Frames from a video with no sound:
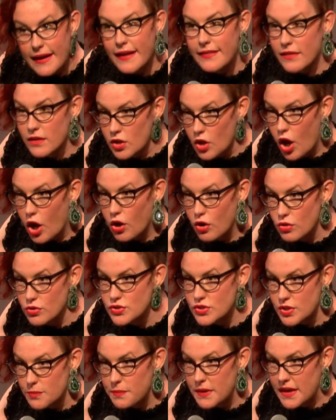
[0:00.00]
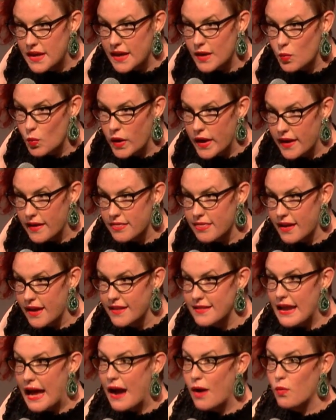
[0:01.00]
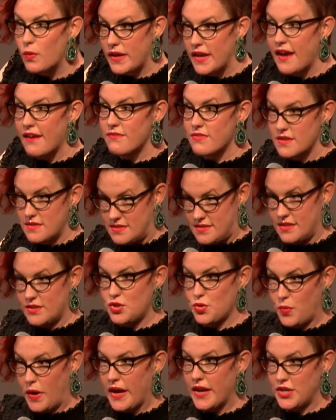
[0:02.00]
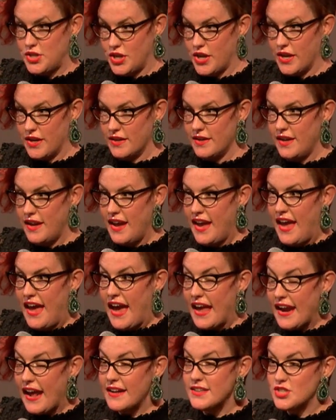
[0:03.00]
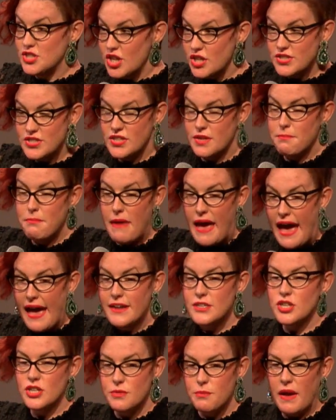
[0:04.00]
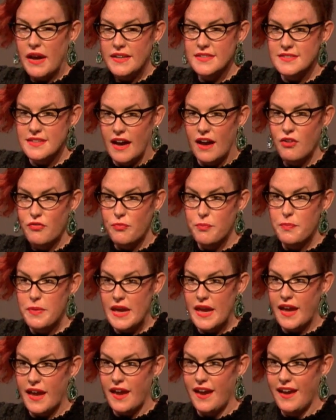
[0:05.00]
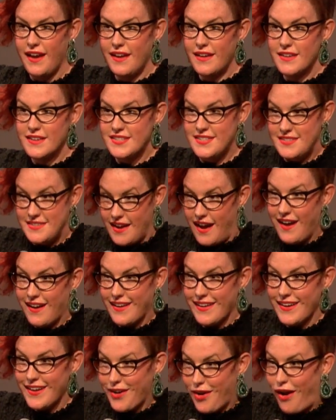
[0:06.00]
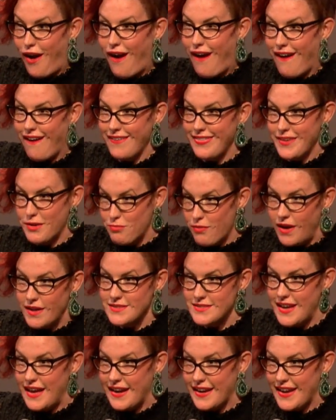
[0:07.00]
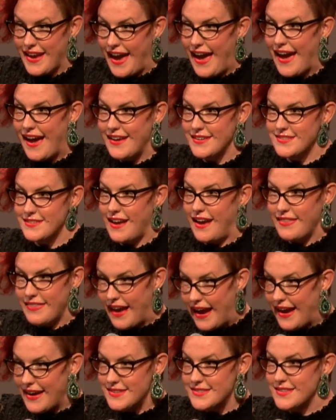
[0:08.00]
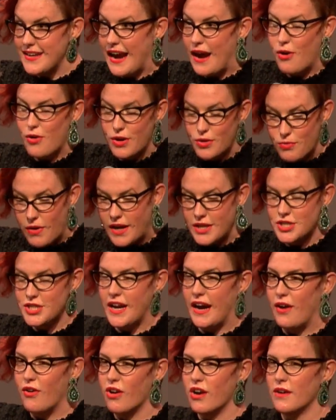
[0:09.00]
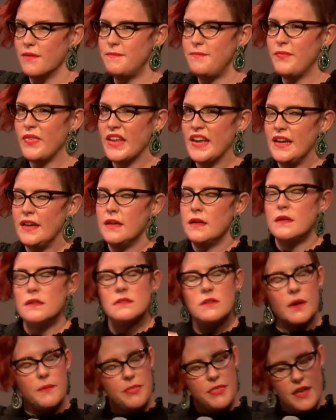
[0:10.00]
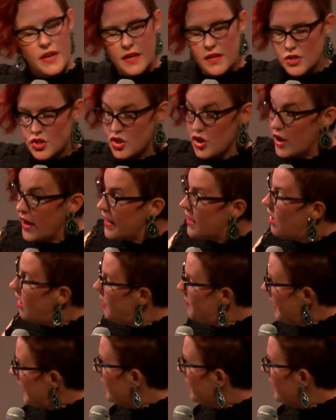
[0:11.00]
on the nose to begin with, and now we have this situation. And I just imagined myself being stuck in a car that runs out of gas on the Eisenhower in rush hour. So I'm thinking, should I call my